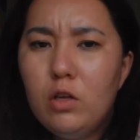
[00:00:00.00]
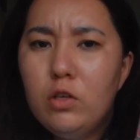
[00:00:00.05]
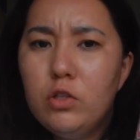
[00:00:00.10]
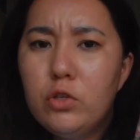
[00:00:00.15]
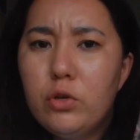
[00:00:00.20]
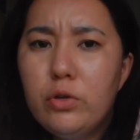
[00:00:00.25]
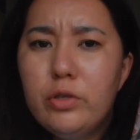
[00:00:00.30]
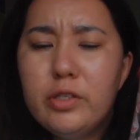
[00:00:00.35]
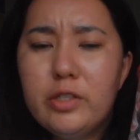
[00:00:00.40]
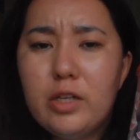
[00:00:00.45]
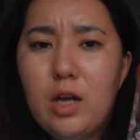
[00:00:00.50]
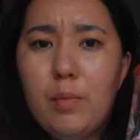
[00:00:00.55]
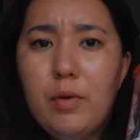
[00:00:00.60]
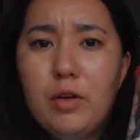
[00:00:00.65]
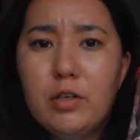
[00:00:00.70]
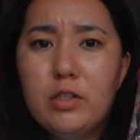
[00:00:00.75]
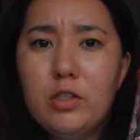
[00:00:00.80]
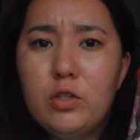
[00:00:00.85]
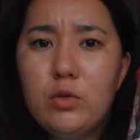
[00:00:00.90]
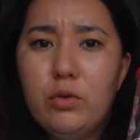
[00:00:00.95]
So
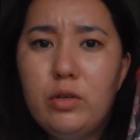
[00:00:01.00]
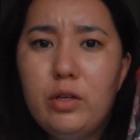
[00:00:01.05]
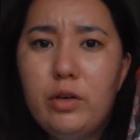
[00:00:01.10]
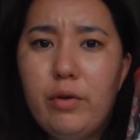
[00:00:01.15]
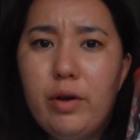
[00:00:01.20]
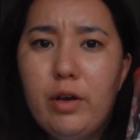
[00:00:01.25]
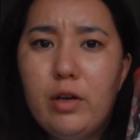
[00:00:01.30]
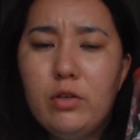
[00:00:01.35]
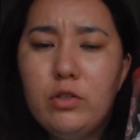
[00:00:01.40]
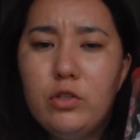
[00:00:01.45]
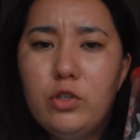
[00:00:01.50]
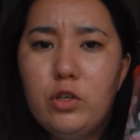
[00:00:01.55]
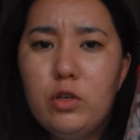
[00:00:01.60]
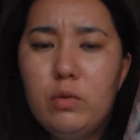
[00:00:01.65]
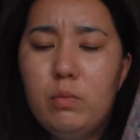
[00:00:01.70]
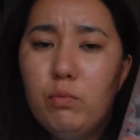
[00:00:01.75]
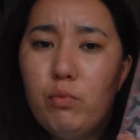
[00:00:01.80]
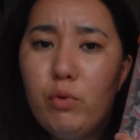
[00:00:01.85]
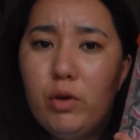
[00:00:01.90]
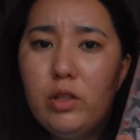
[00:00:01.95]
Starbucks is really great because you
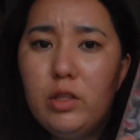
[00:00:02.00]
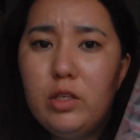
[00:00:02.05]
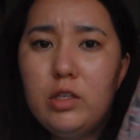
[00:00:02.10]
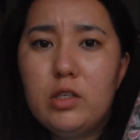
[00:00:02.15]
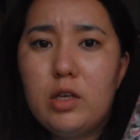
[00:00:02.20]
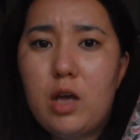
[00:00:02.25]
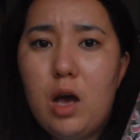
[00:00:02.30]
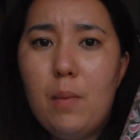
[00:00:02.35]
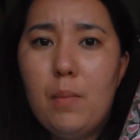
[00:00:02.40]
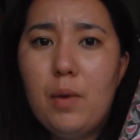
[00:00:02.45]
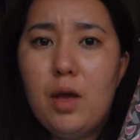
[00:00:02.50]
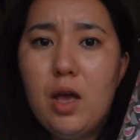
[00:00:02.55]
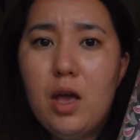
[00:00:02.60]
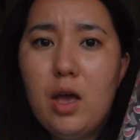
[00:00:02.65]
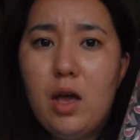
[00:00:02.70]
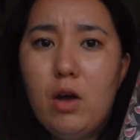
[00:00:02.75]
can bring this cup